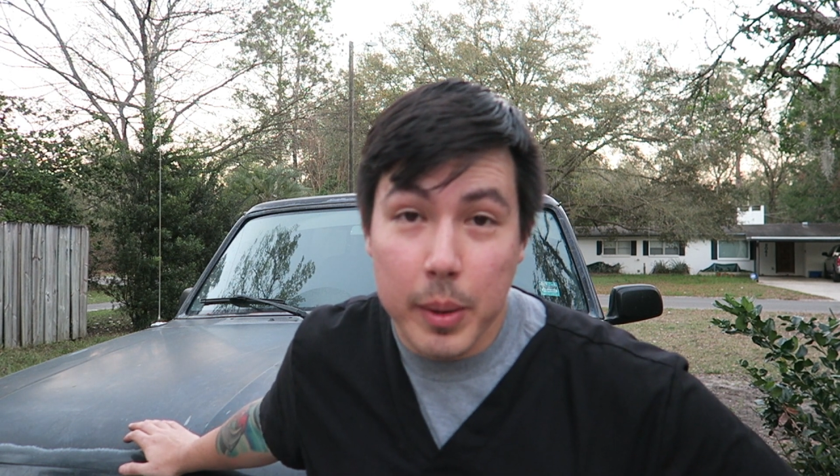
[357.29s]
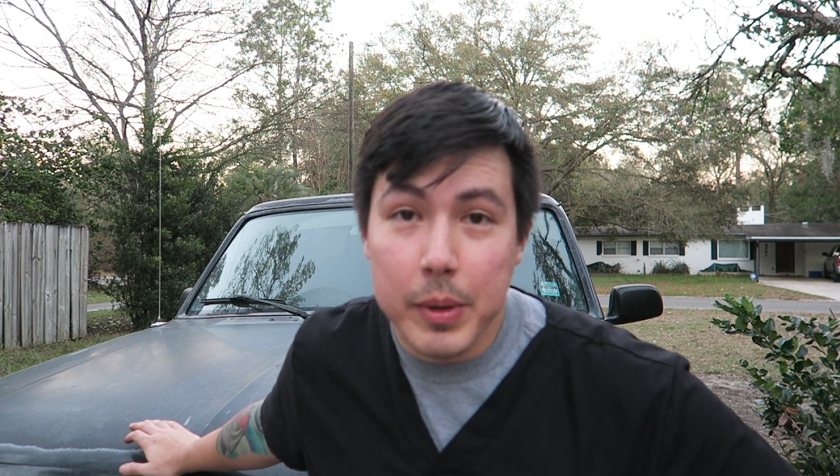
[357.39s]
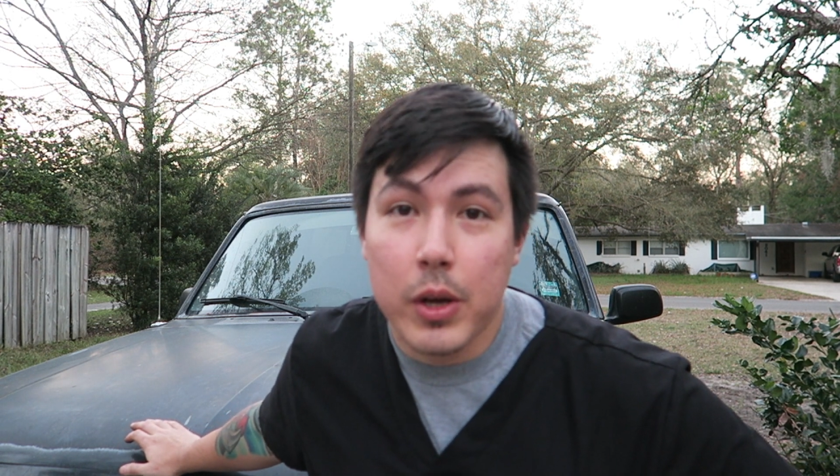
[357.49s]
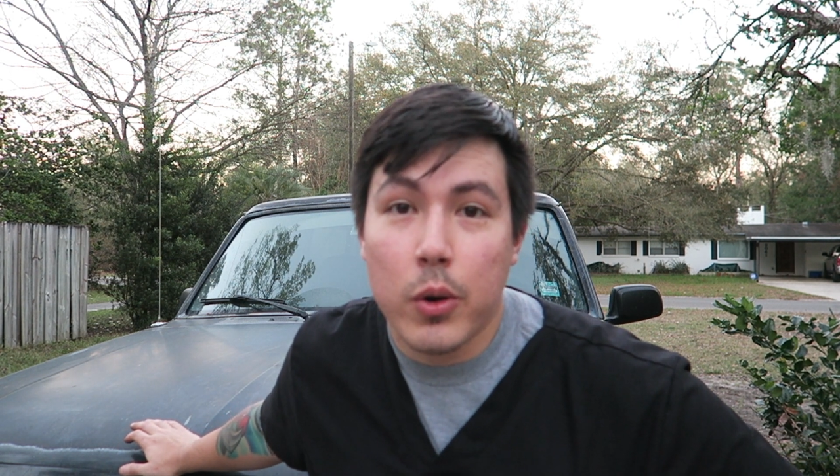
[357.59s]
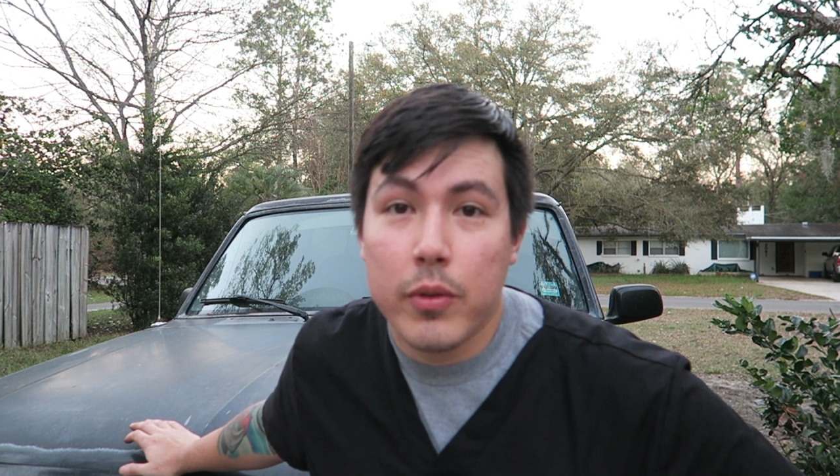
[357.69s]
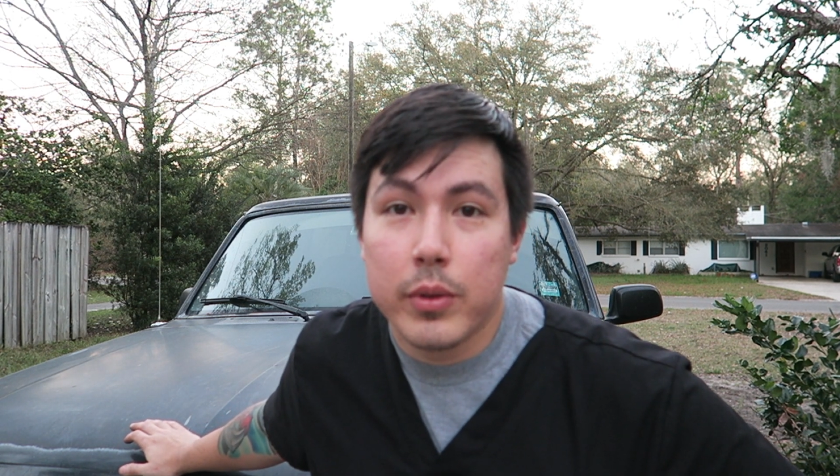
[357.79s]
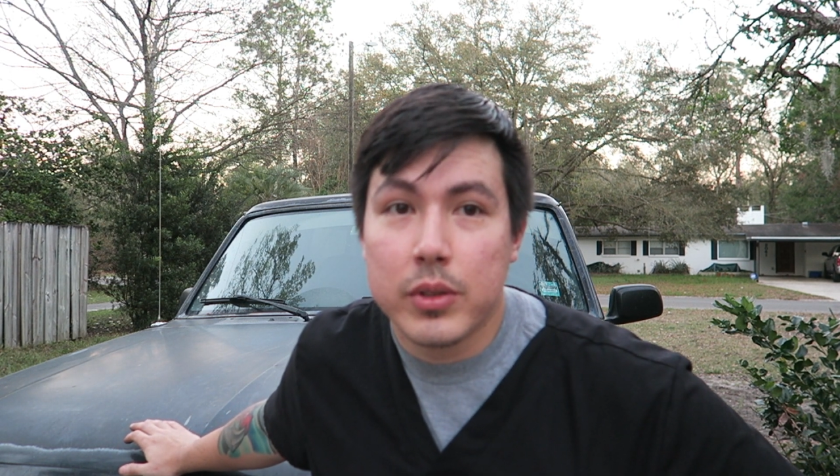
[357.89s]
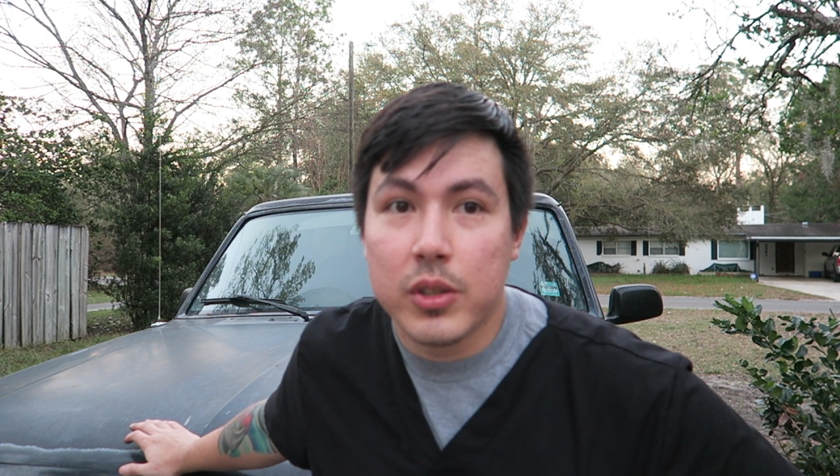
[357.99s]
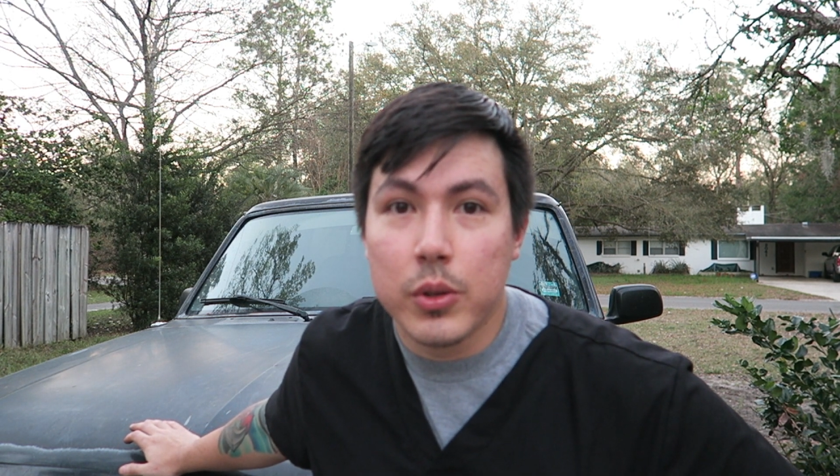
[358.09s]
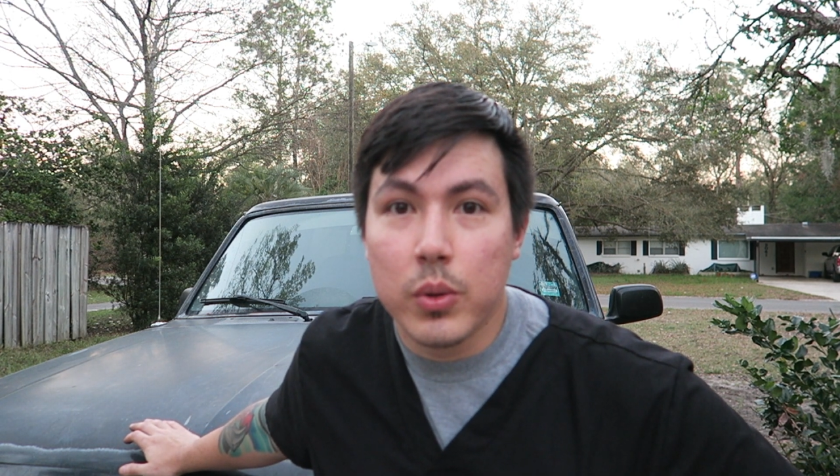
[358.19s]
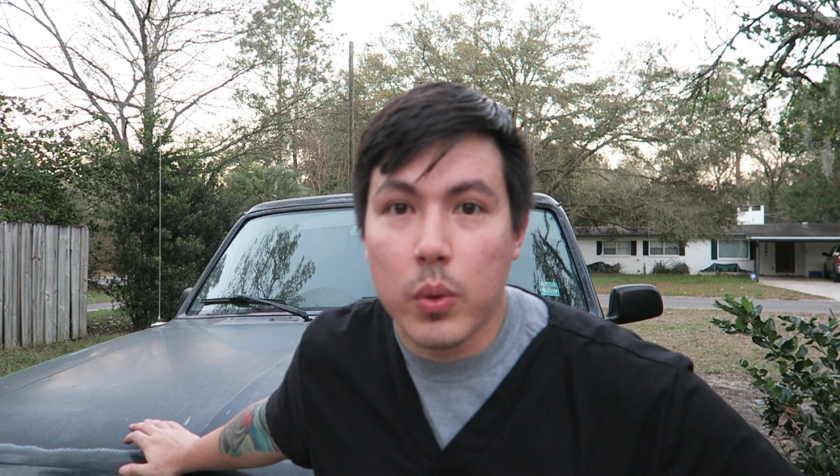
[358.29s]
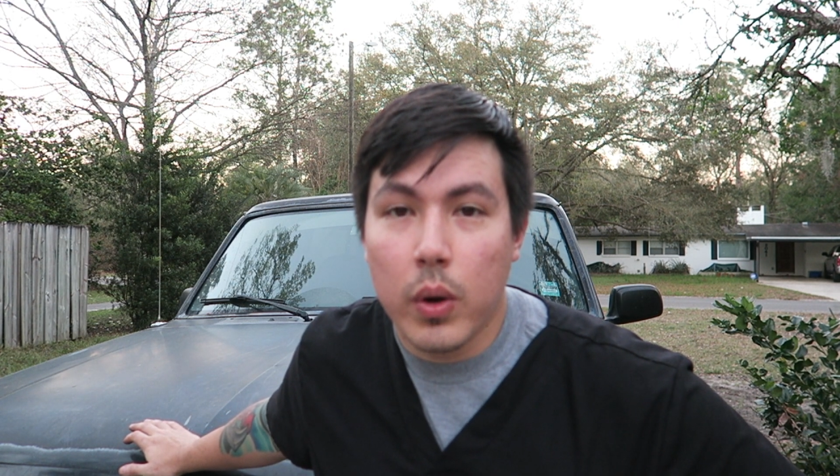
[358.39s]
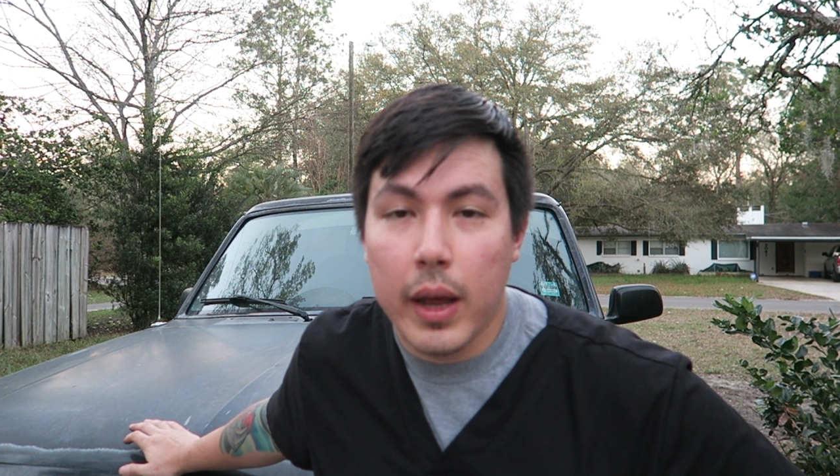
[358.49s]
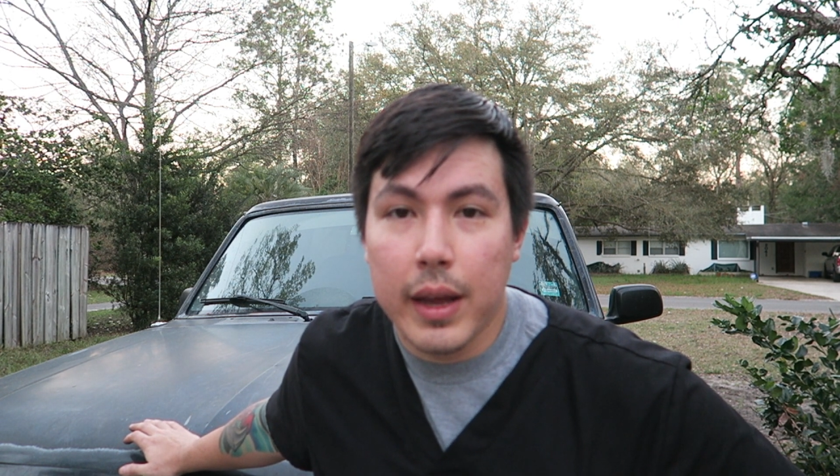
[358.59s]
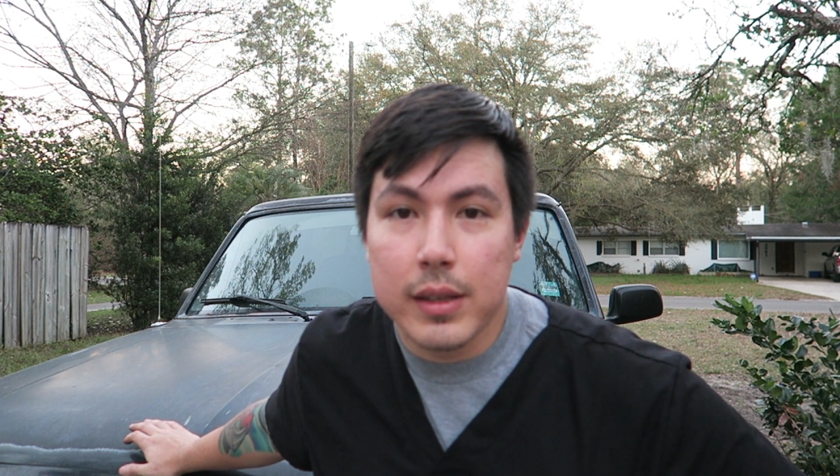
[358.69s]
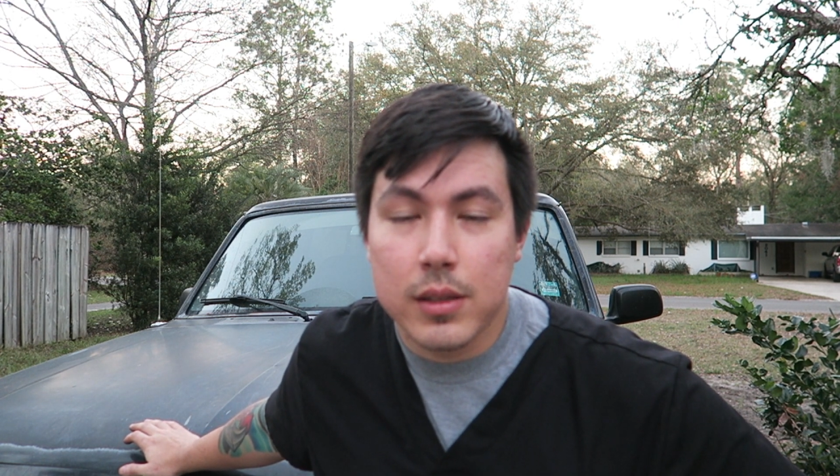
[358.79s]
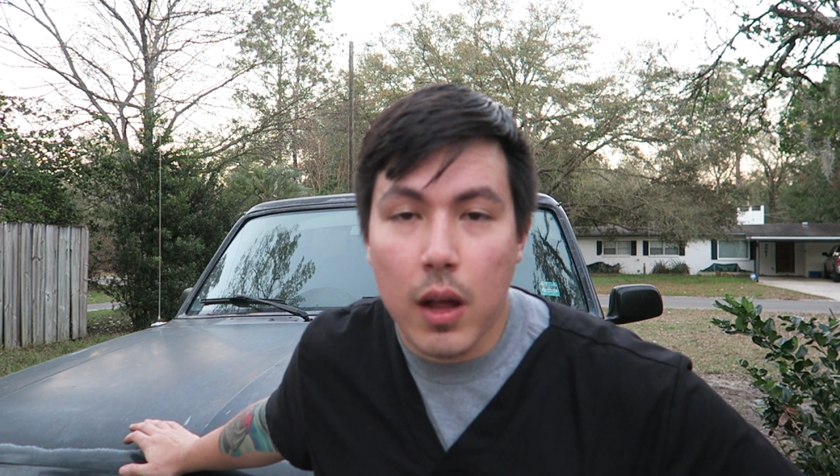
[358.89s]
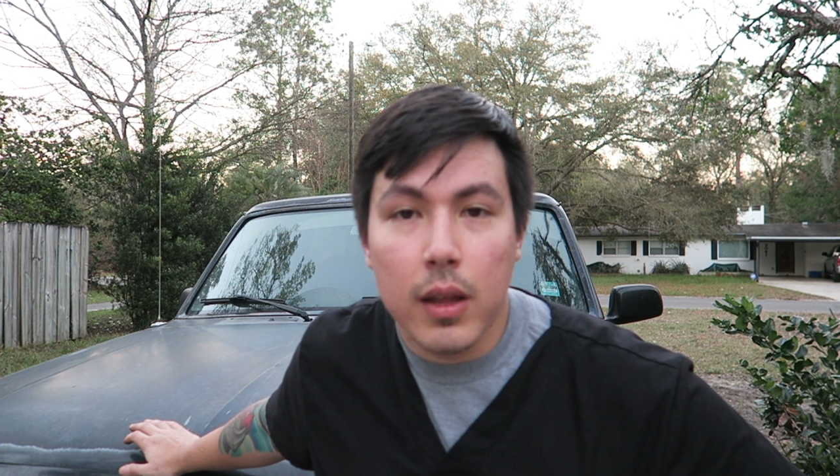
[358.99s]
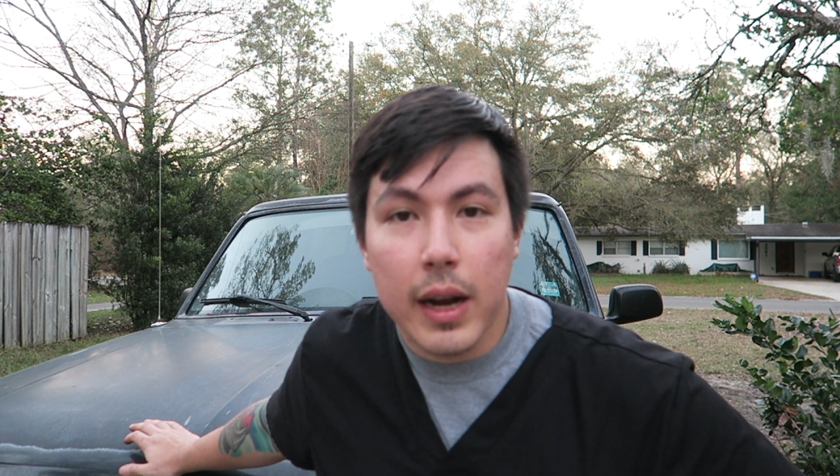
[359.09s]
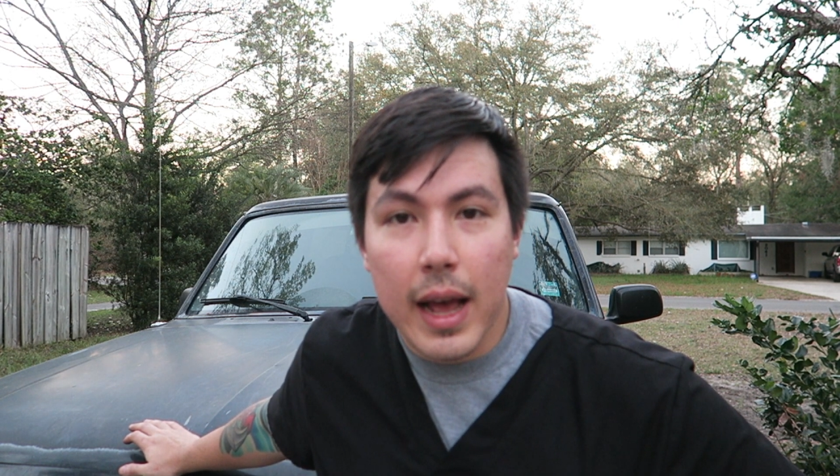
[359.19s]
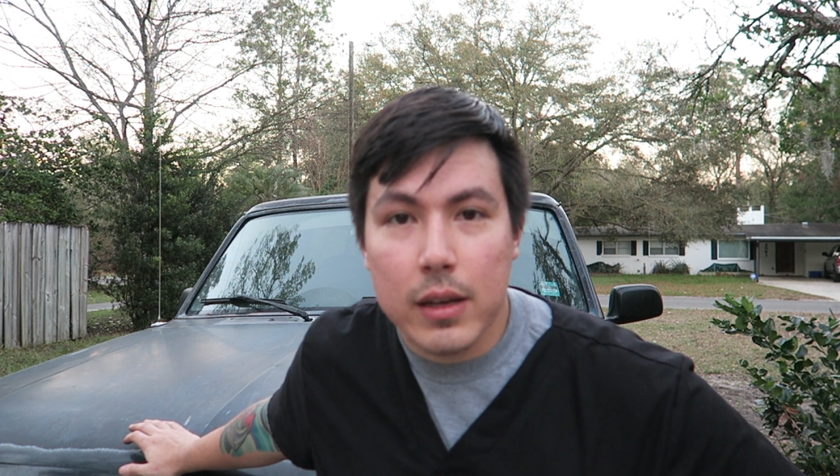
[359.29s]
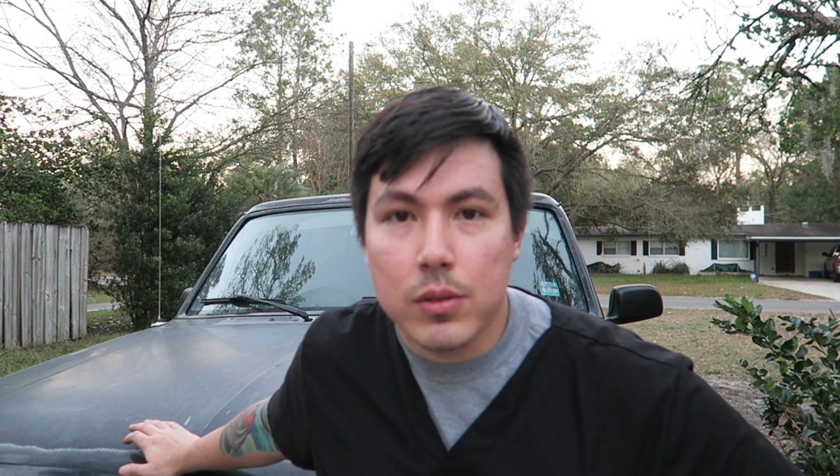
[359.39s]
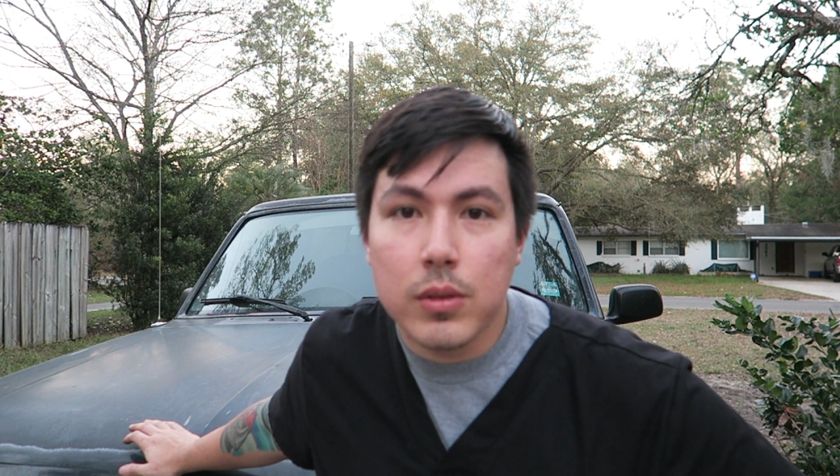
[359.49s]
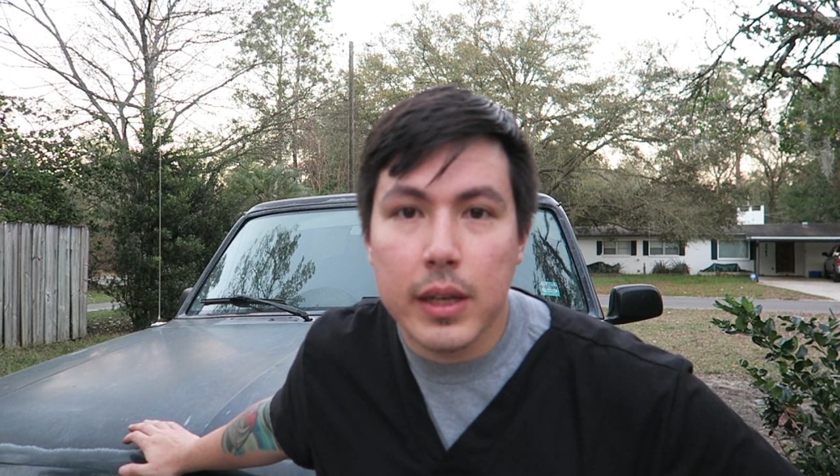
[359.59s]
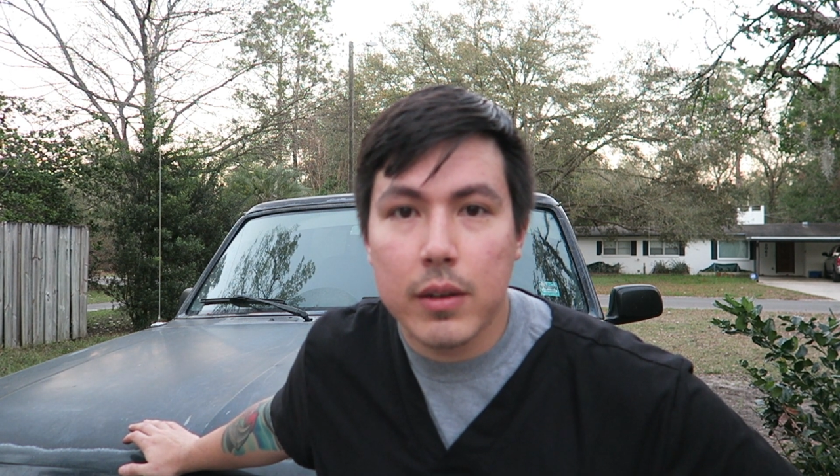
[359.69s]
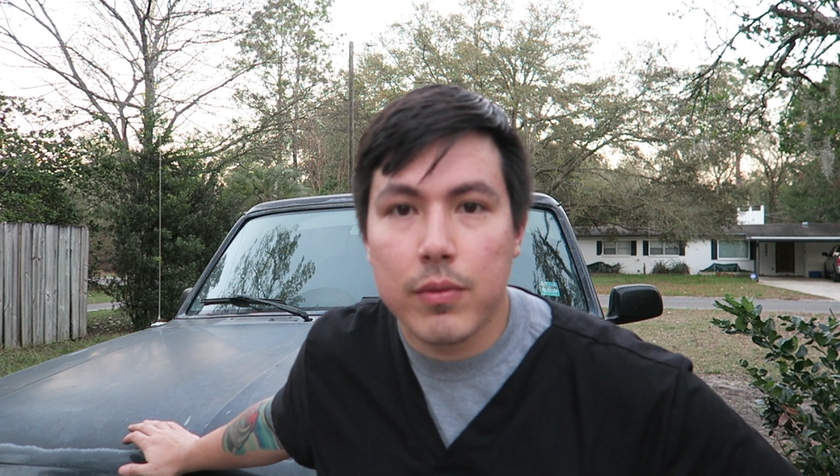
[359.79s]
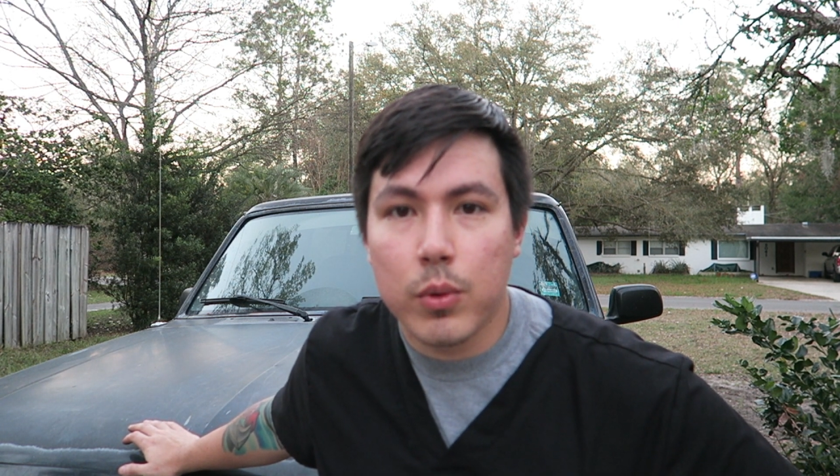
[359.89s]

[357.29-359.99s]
Maybe go to a solid axle Dana